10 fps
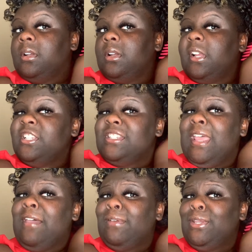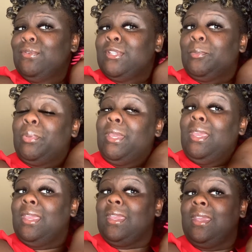I just haven't used a
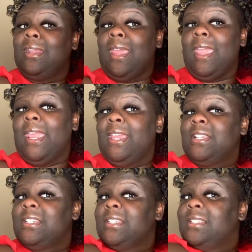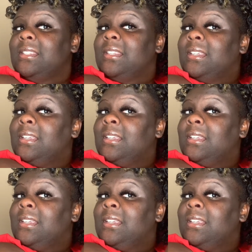pick in ages.